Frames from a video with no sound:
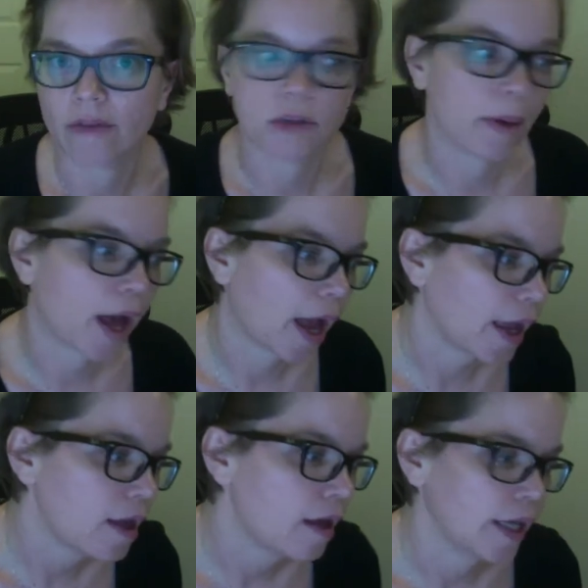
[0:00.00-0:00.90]
to
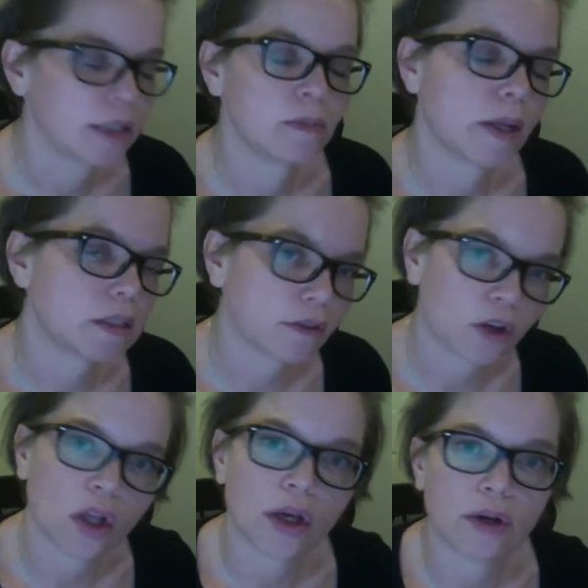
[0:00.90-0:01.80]
buy expensive
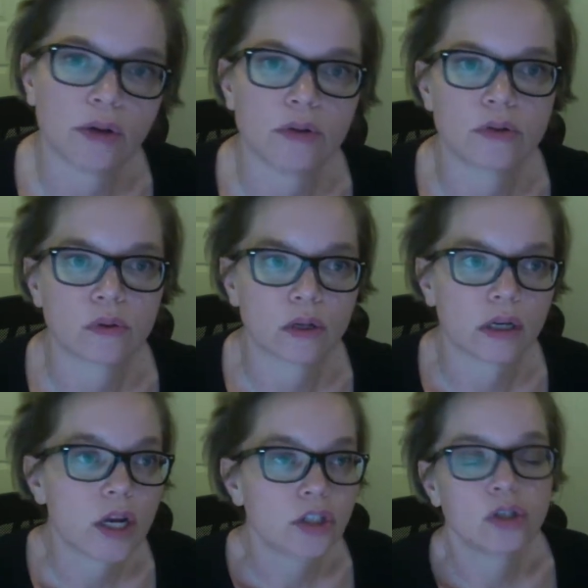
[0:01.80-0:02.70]
clothes or
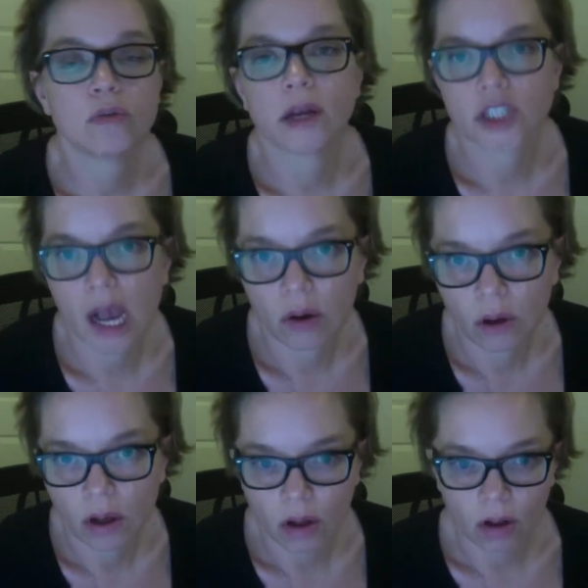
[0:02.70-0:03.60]
too much
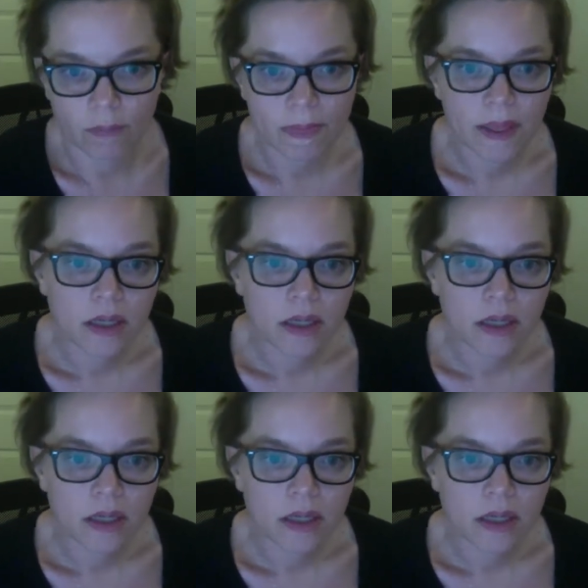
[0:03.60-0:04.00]
alcohol?